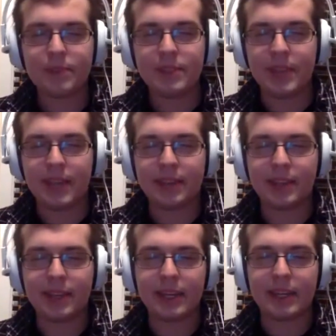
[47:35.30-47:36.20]
And
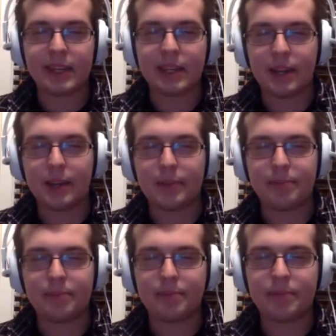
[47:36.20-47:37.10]
then
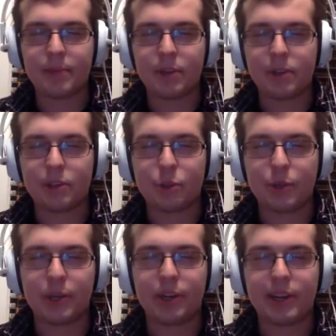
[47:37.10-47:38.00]
I'm on
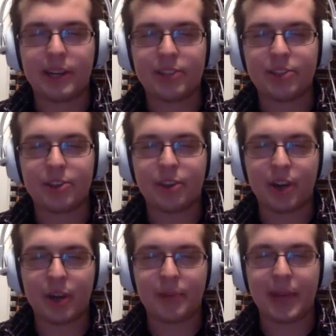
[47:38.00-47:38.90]
Twitter and
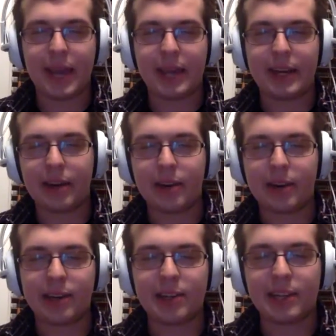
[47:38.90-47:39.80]
Instagram at
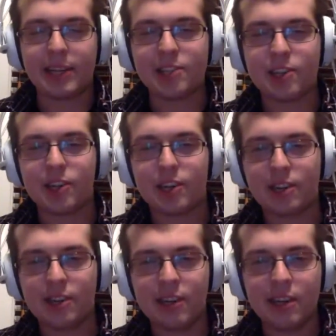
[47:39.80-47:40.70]
Eric Glaeser,
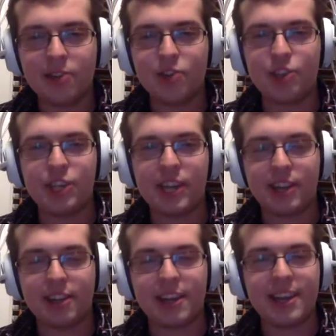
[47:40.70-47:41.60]

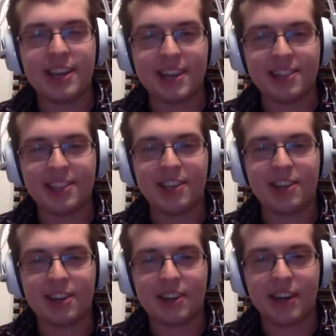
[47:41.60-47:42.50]

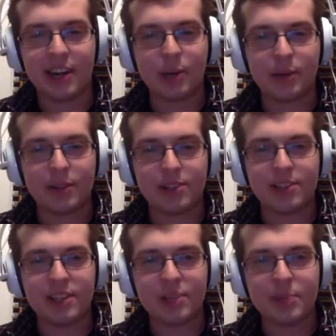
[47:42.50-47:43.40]
Glaeser, Eric with a
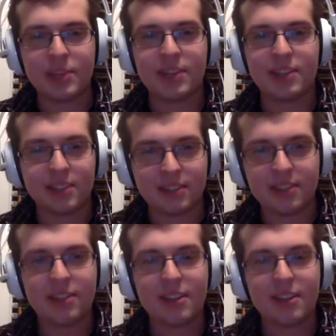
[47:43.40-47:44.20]
C, because